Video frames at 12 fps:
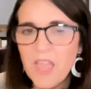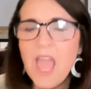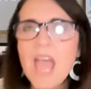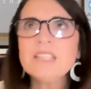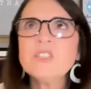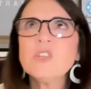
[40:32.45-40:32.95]

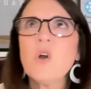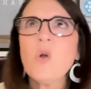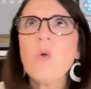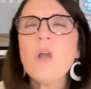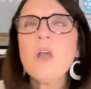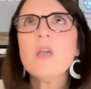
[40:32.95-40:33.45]
And
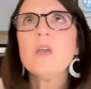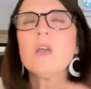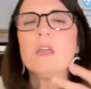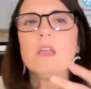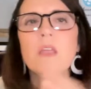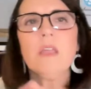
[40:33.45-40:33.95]
so
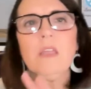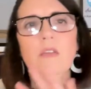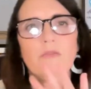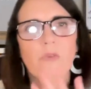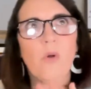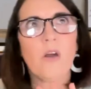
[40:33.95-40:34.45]

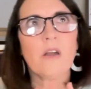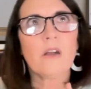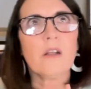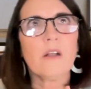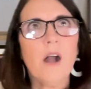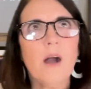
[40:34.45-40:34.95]

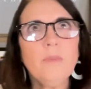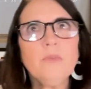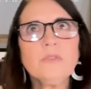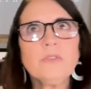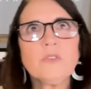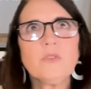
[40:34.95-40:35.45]
for
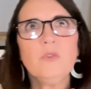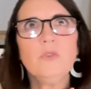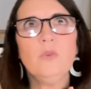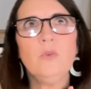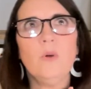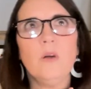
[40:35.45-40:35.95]
couples
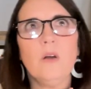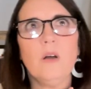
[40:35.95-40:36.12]
who,